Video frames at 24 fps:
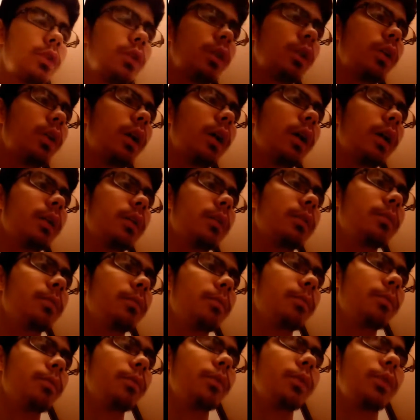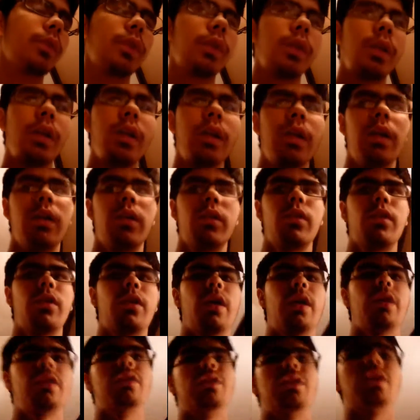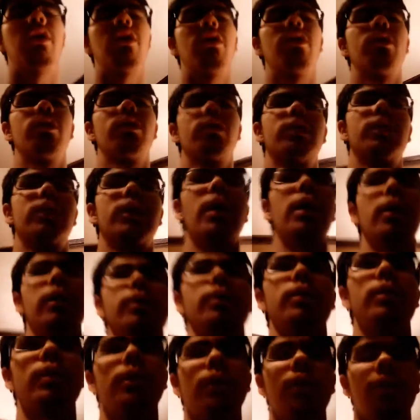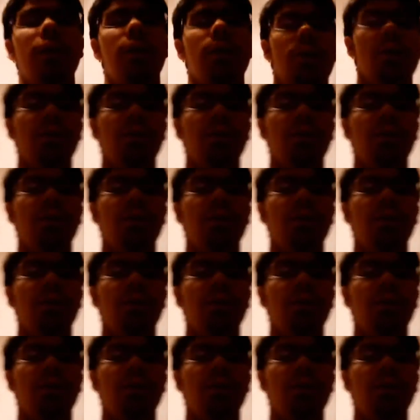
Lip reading: till I changed their status,